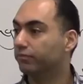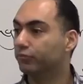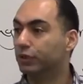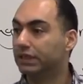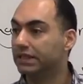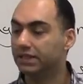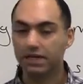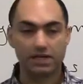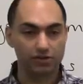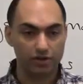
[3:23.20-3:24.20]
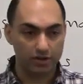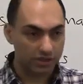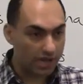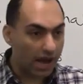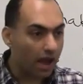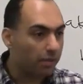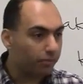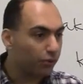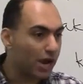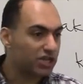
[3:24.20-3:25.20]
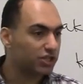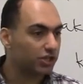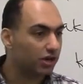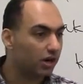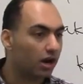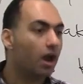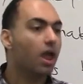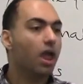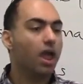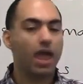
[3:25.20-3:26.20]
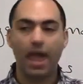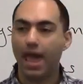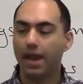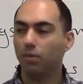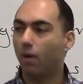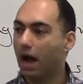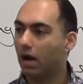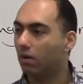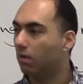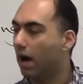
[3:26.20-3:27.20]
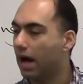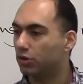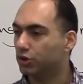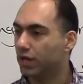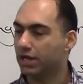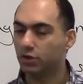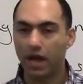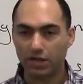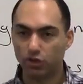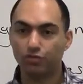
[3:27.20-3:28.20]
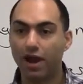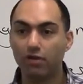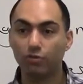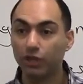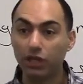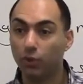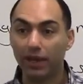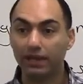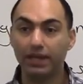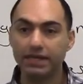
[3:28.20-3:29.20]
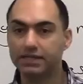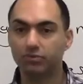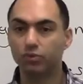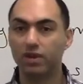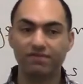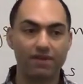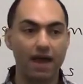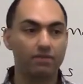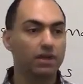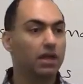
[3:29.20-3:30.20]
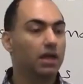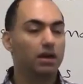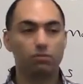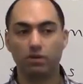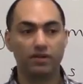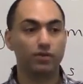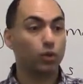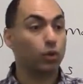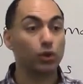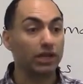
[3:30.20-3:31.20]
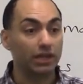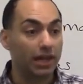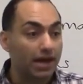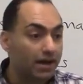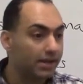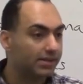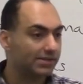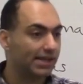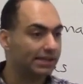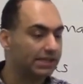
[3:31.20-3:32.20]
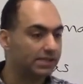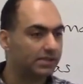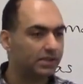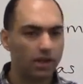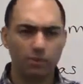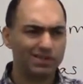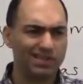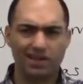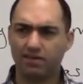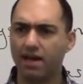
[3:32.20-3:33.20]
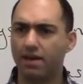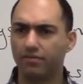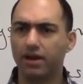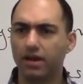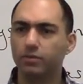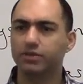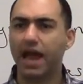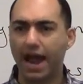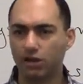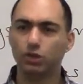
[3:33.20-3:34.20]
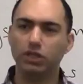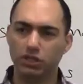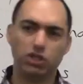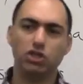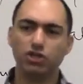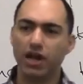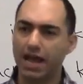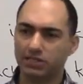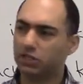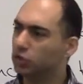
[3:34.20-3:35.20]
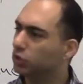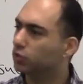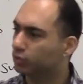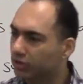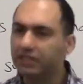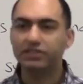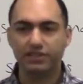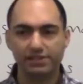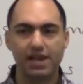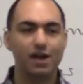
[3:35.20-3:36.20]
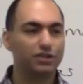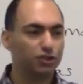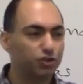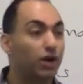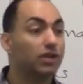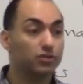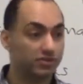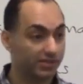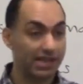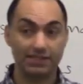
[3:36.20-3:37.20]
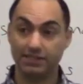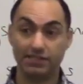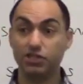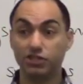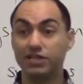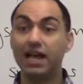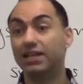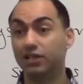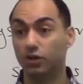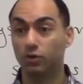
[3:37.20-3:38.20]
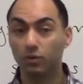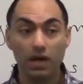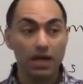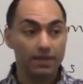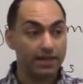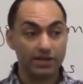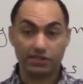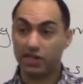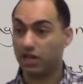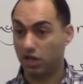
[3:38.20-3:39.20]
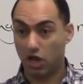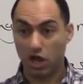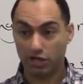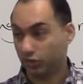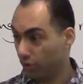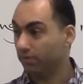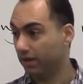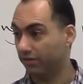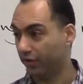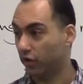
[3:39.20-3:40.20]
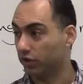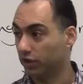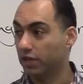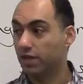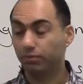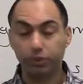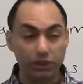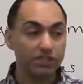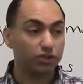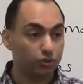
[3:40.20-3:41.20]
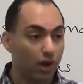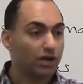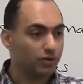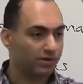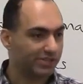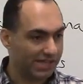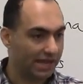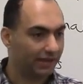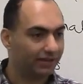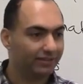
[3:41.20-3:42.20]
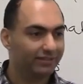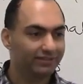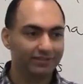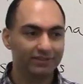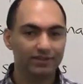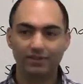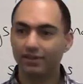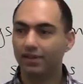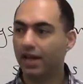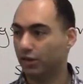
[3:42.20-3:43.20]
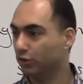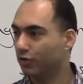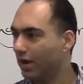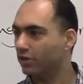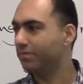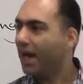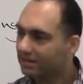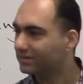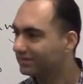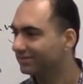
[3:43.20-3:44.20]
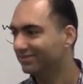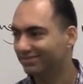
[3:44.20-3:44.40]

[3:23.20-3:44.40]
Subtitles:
really under time pressure, and wow, how should I do? I should write really quickly, some 25, whatever, 30 lines at least. It wasn't like that, right? It was actually a teacher asking you to really sit down and try to understand, and the teacher telling you that it's extremely difficult. Please try to understand it. And you tried your best,